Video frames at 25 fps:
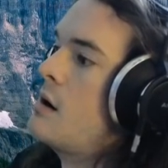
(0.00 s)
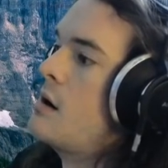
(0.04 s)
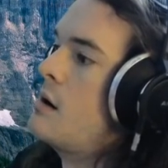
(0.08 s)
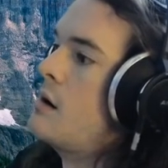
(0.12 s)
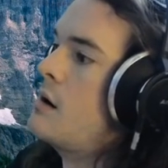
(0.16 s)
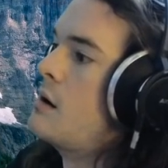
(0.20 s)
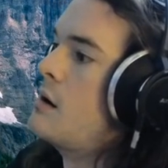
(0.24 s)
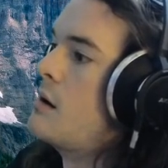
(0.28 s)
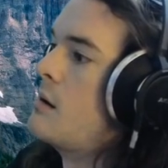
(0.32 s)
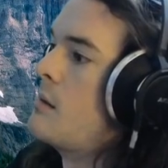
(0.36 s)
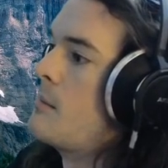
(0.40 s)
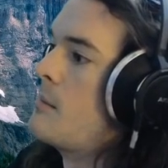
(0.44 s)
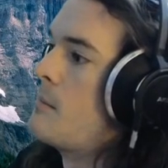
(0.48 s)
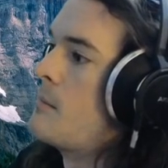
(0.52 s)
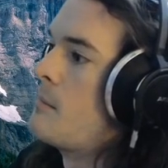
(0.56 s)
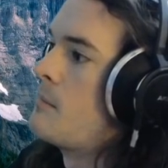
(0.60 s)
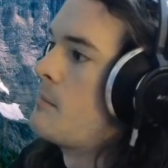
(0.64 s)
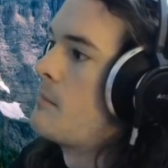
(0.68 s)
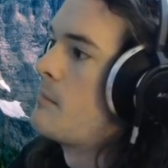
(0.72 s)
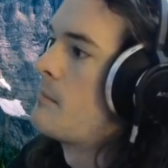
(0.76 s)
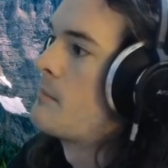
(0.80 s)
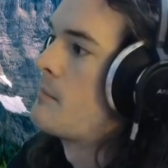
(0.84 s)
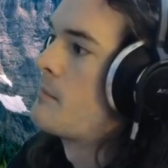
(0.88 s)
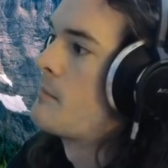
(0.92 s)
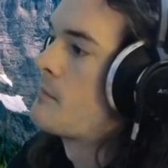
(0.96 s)

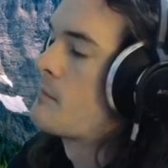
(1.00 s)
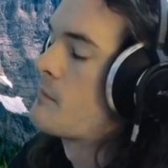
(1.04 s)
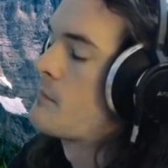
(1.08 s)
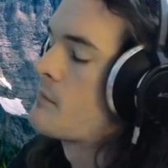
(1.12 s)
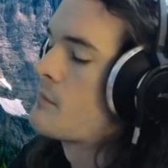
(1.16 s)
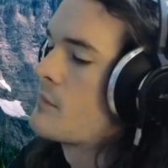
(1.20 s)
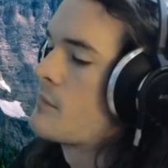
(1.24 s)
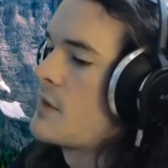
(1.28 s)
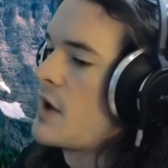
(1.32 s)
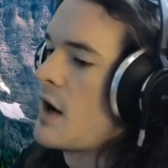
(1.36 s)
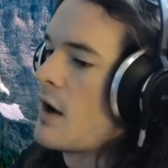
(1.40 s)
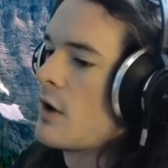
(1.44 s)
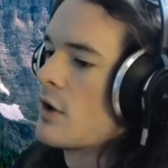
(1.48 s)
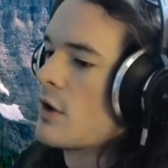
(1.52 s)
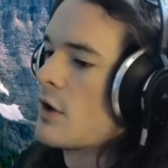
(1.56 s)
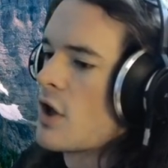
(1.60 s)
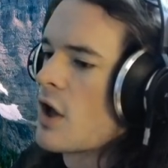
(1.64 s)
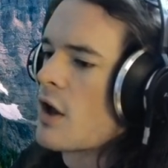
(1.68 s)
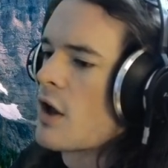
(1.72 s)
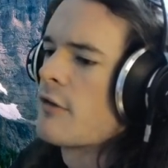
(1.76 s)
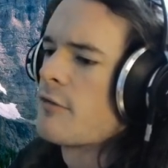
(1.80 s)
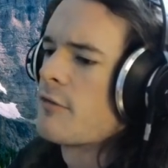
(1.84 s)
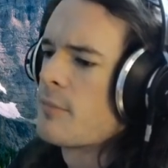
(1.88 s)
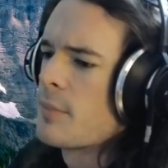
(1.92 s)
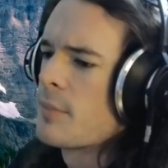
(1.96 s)
Yeah, a
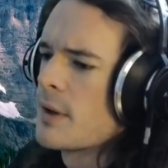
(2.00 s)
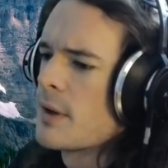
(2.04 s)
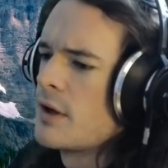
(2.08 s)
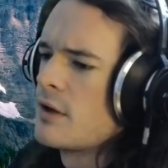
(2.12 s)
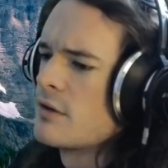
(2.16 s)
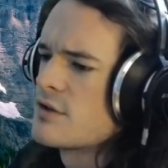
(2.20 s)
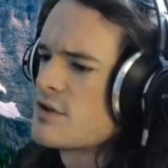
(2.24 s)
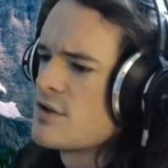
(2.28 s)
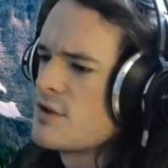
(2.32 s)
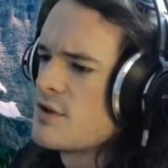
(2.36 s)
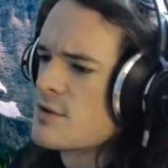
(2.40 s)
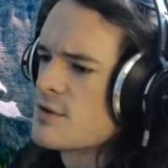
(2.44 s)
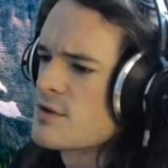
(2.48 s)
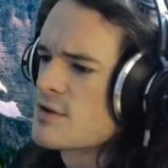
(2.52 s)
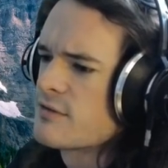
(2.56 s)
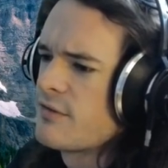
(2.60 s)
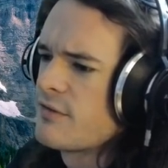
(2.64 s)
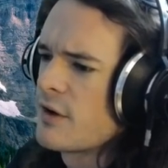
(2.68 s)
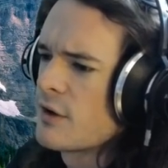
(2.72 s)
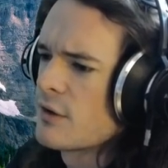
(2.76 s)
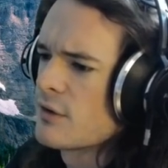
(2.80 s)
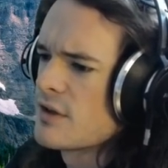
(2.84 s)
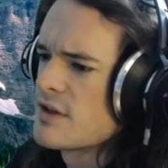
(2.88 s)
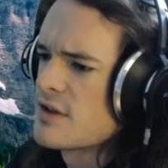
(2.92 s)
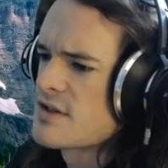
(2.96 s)
lot of players use
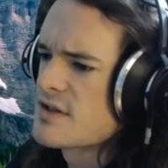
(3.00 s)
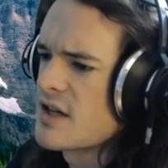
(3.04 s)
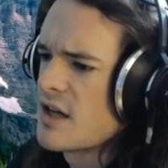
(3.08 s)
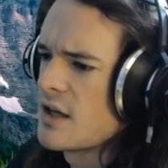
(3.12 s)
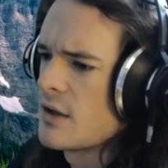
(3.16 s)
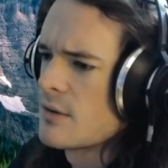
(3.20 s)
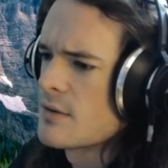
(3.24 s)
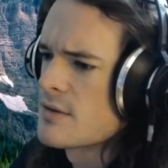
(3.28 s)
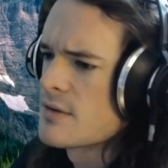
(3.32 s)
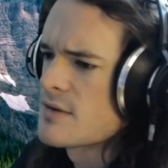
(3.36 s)
fairly standard